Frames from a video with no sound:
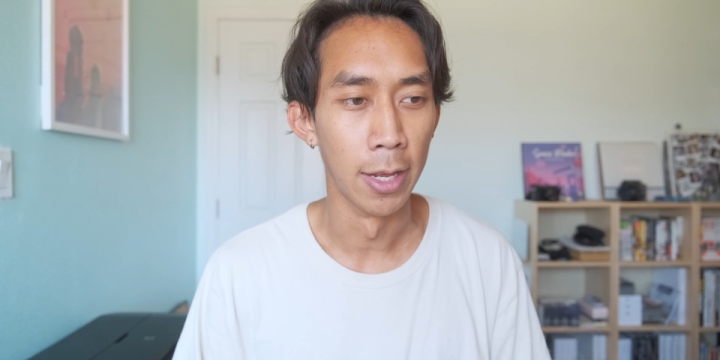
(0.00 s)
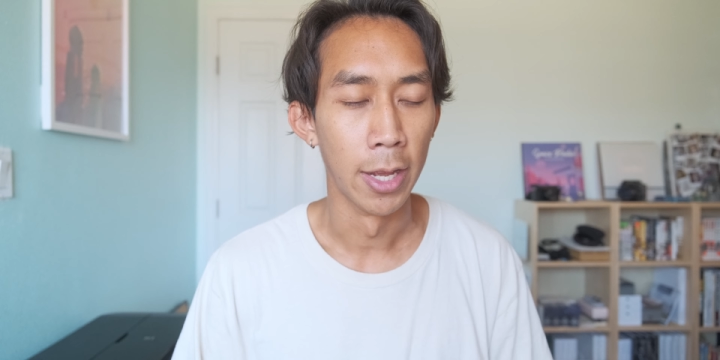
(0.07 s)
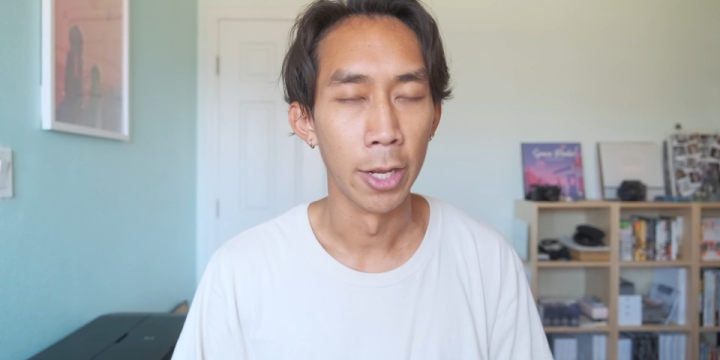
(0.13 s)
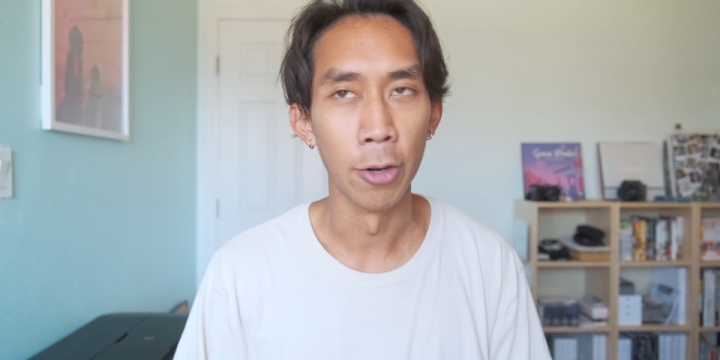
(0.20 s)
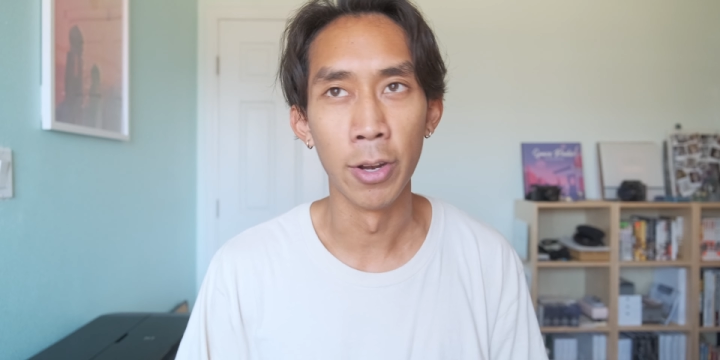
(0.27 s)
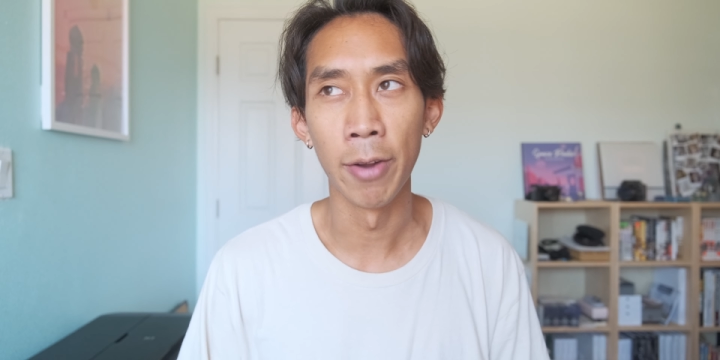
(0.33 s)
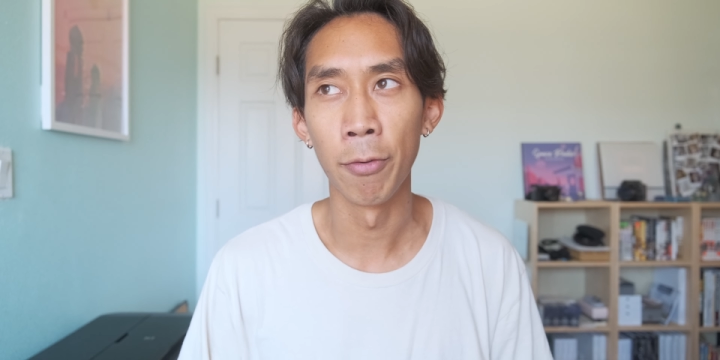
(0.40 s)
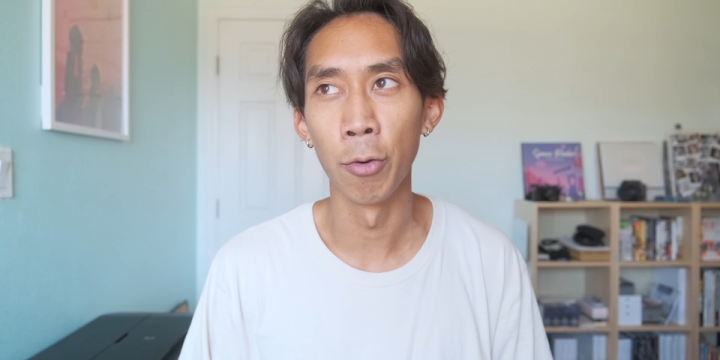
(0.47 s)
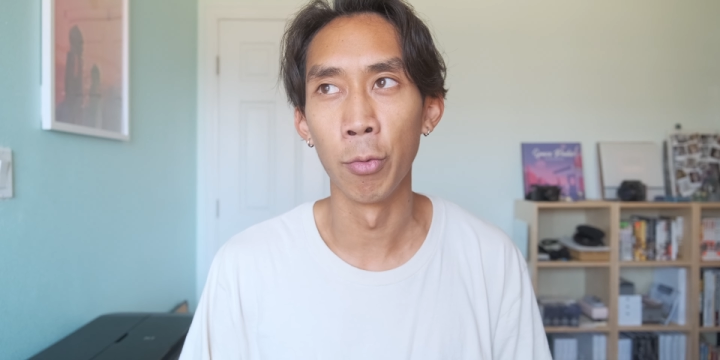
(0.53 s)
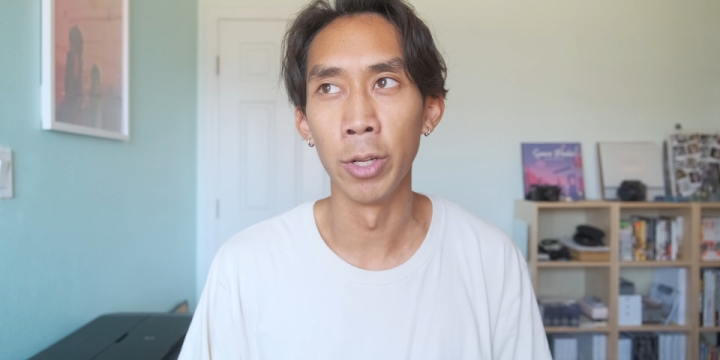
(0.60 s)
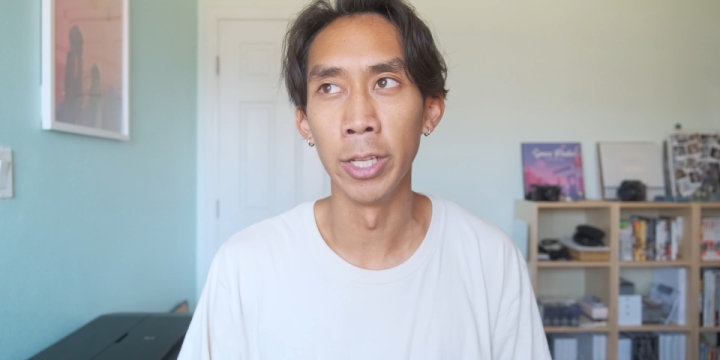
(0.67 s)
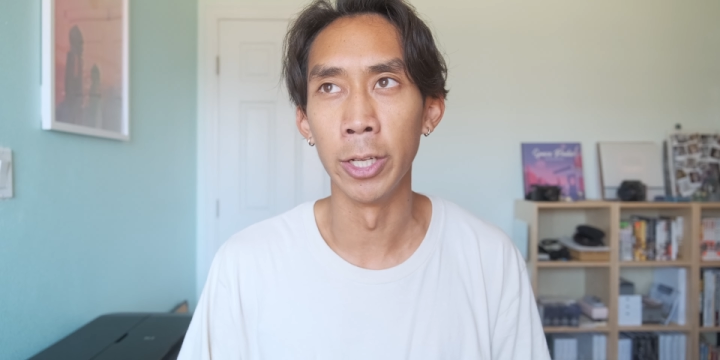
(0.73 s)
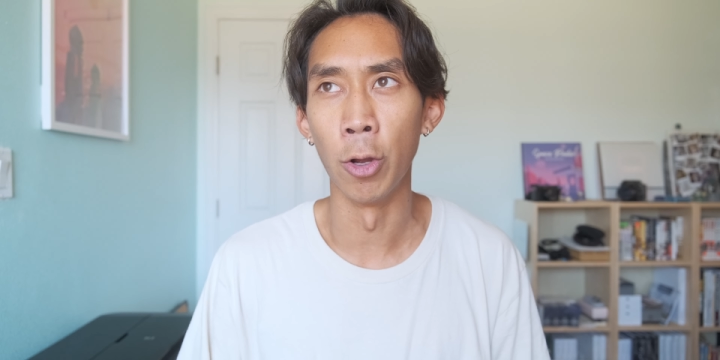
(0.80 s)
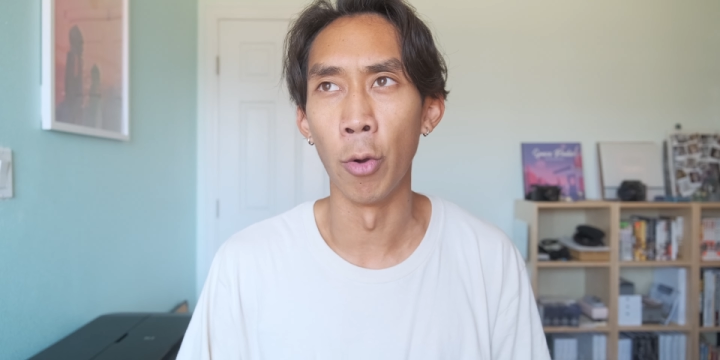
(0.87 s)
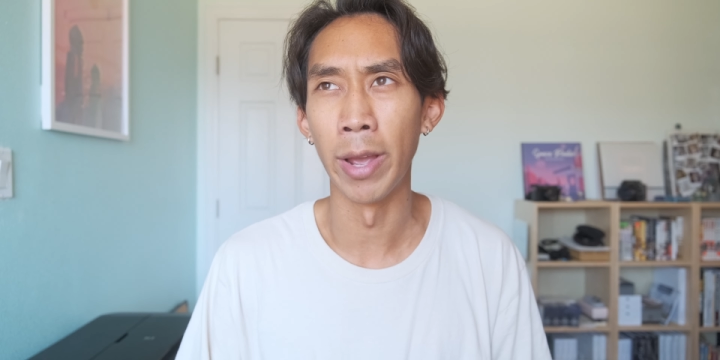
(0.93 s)
You're never
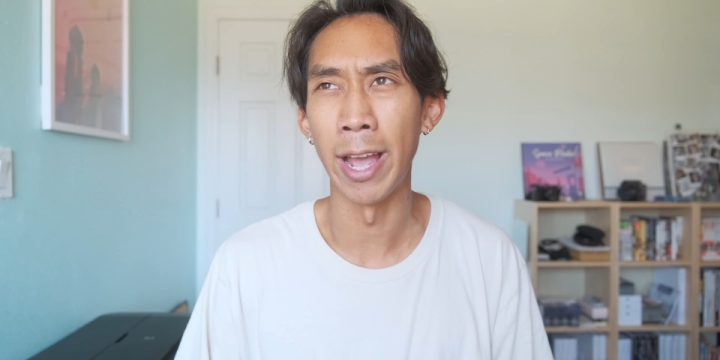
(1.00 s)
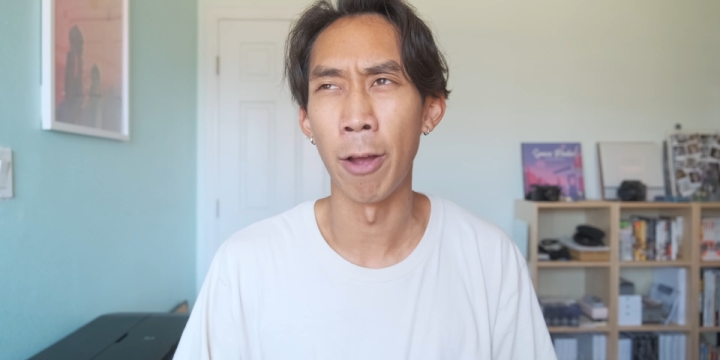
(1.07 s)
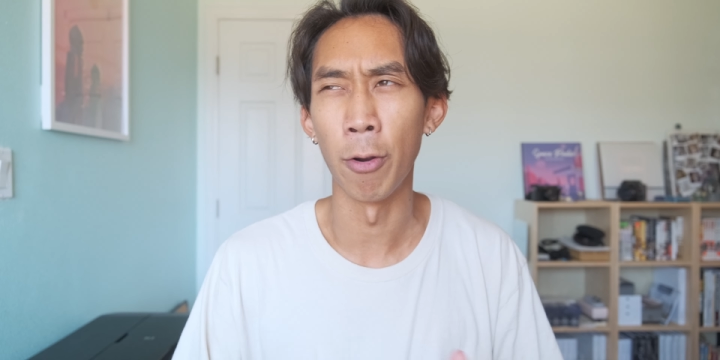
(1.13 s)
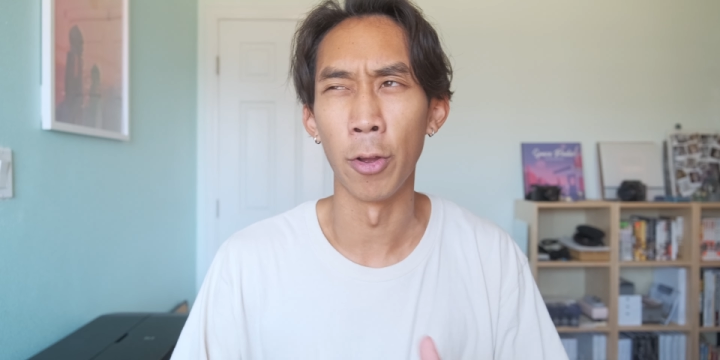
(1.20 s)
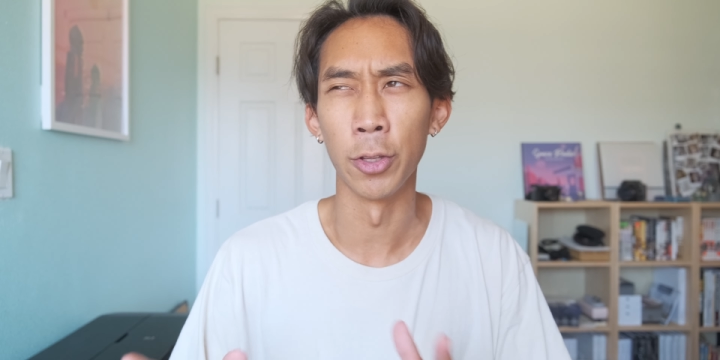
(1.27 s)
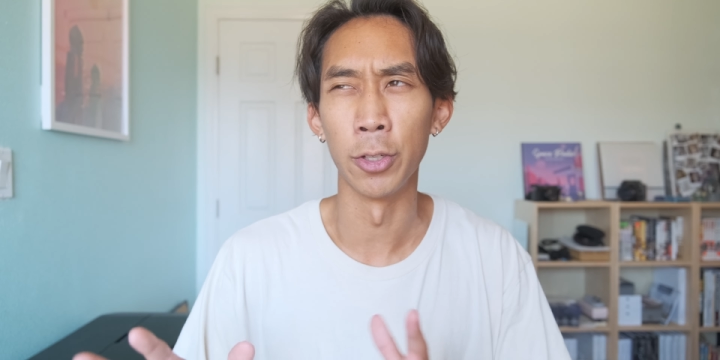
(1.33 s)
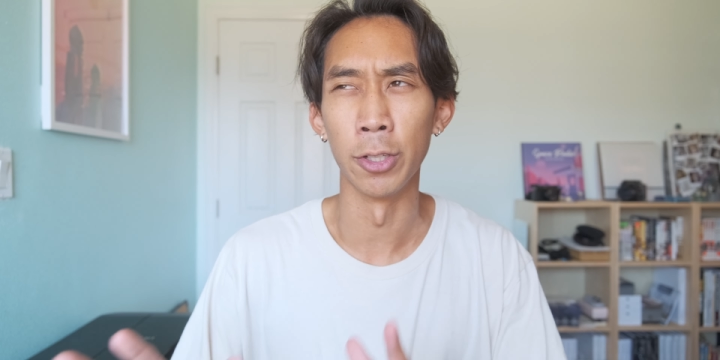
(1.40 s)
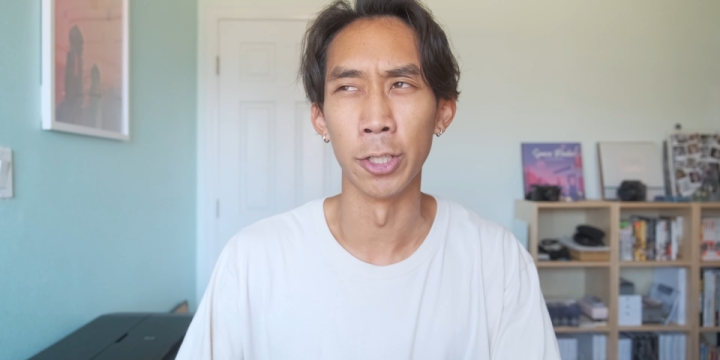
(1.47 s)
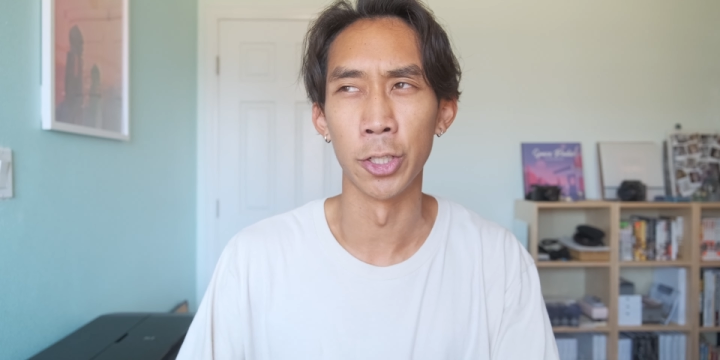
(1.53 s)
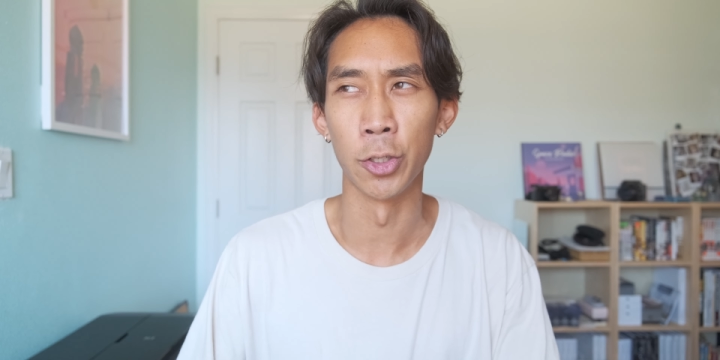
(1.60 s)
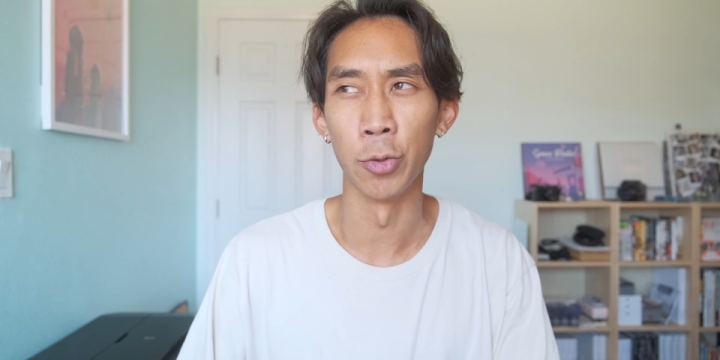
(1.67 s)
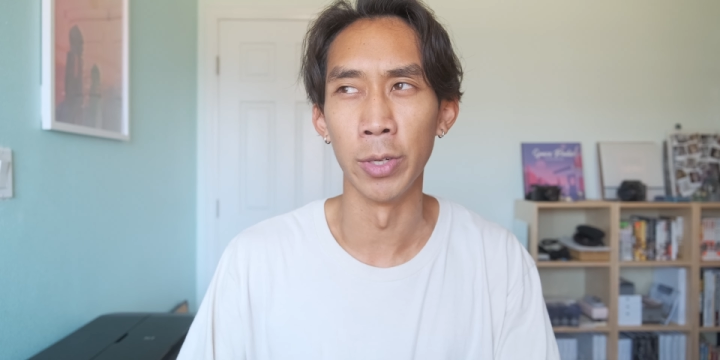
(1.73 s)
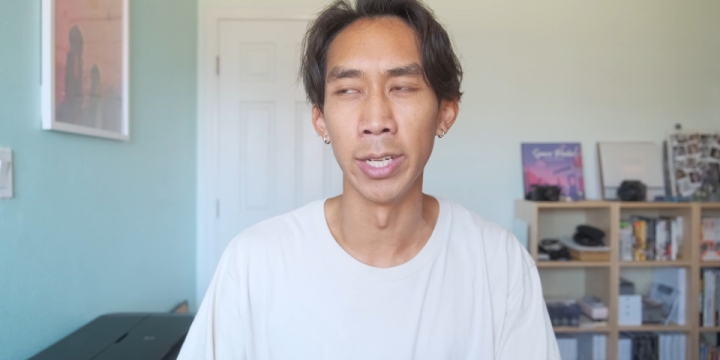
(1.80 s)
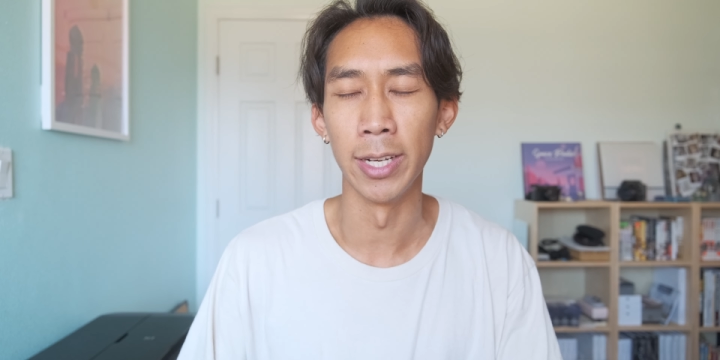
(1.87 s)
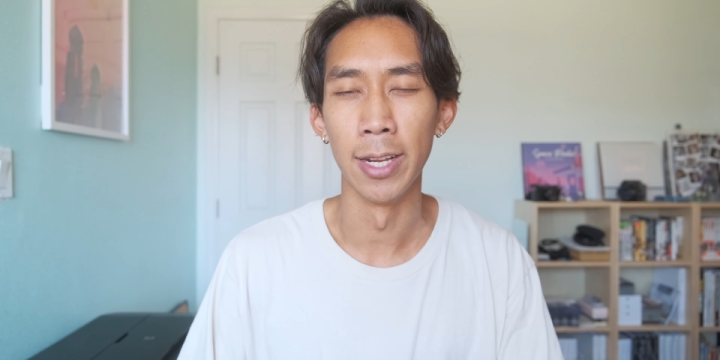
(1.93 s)
really going out onto the
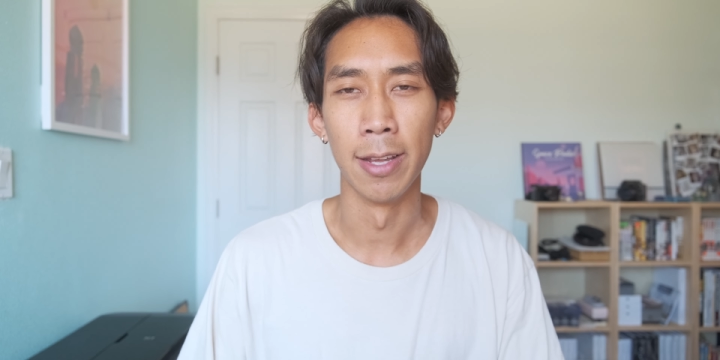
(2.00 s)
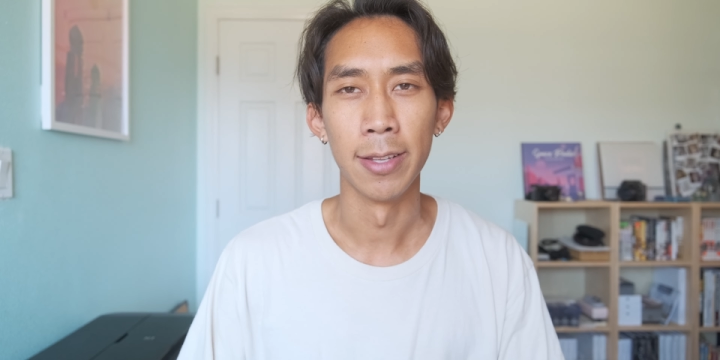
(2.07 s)
street